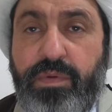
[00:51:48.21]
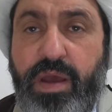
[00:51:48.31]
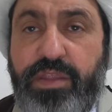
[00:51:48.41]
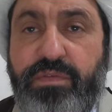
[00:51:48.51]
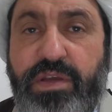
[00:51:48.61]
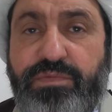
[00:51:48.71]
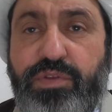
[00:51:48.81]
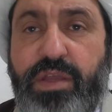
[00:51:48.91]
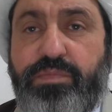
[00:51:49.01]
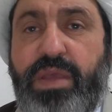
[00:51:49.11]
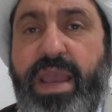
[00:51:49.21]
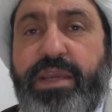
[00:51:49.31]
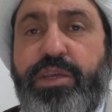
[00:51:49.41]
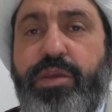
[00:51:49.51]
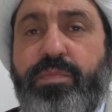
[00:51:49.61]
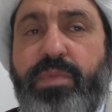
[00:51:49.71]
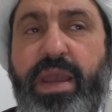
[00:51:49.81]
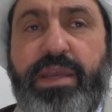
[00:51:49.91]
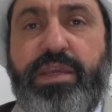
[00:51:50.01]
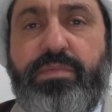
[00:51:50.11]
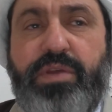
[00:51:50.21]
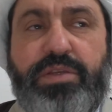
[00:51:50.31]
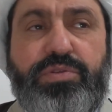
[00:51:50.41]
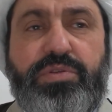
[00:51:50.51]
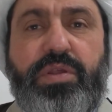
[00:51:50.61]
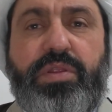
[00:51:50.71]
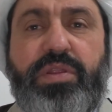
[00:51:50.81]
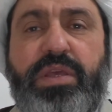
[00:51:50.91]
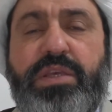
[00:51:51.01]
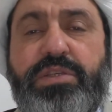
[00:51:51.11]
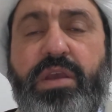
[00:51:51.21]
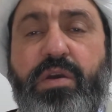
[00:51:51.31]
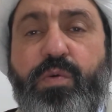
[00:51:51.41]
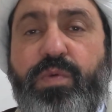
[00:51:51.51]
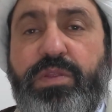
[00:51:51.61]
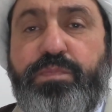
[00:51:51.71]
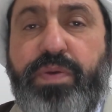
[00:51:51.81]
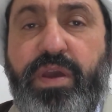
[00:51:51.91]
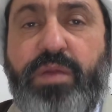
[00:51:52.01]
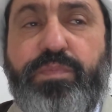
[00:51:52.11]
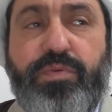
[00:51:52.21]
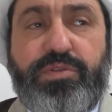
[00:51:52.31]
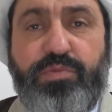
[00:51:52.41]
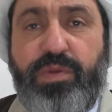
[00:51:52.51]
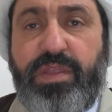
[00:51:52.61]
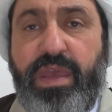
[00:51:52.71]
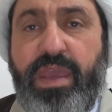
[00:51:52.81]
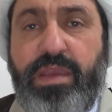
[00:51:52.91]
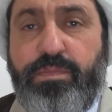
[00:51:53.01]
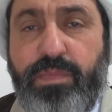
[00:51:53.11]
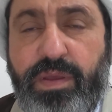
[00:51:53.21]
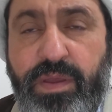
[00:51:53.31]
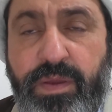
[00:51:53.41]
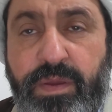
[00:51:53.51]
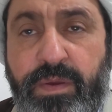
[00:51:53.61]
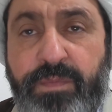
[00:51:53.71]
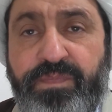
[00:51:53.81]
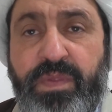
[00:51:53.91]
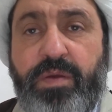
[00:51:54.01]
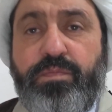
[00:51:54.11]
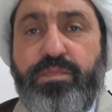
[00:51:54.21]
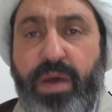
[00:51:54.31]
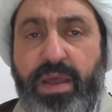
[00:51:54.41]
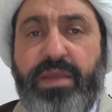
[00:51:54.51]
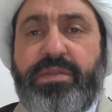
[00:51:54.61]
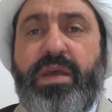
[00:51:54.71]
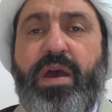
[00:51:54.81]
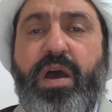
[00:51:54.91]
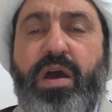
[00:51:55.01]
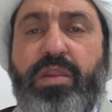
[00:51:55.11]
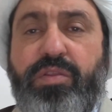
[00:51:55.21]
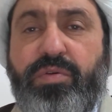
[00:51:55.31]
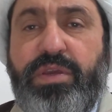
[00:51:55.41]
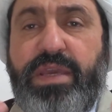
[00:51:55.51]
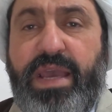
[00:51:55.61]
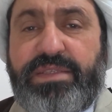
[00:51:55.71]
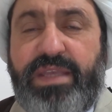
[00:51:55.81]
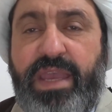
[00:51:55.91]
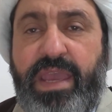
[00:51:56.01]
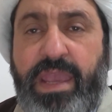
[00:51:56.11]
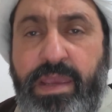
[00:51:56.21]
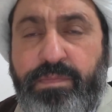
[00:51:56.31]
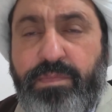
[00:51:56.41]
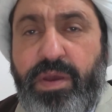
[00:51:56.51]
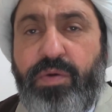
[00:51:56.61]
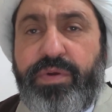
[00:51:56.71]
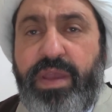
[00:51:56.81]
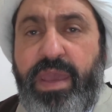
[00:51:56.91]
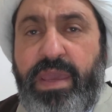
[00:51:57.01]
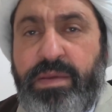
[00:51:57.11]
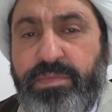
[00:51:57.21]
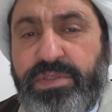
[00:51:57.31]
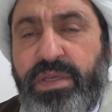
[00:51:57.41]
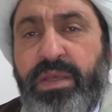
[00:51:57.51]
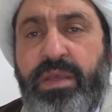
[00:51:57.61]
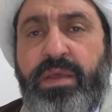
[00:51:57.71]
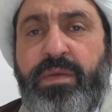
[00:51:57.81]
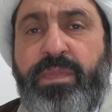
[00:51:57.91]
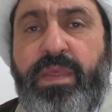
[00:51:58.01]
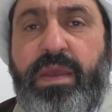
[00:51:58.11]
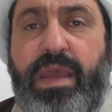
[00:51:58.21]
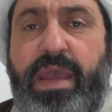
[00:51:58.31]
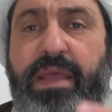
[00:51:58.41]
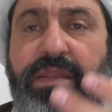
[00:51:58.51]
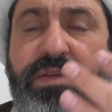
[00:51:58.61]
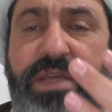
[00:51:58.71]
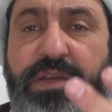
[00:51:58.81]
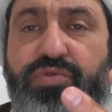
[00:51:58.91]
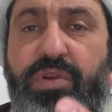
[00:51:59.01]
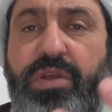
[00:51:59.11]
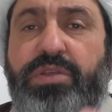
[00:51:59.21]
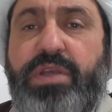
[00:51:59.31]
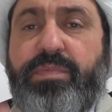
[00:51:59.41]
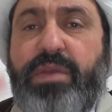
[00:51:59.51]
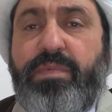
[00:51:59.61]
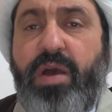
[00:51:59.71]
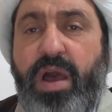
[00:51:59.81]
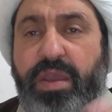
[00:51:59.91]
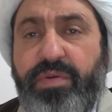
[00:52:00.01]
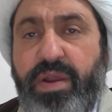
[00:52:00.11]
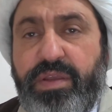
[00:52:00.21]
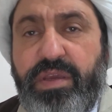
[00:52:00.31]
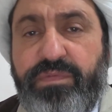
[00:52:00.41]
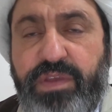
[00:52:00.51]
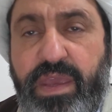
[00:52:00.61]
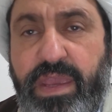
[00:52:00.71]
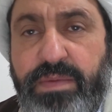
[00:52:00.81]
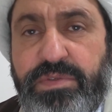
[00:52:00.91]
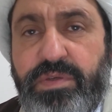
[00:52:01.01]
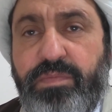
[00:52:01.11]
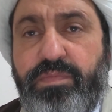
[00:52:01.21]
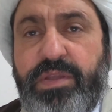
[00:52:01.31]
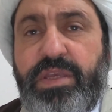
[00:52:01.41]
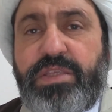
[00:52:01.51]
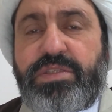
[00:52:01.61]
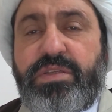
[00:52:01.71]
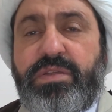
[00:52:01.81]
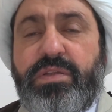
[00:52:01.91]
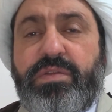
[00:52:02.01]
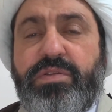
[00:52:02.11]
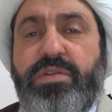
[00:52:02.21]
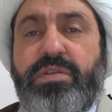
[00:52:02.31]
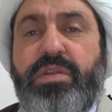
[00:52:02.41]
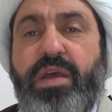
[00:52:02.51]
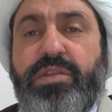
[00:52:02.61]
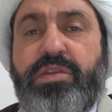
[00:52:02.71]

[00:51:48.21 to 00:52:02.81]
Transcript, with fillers: otherwise would not be hakim hakim does things with purpose with aim but although he has aim or aims, and there is actually sometimes hierarchy of the aims, but it's not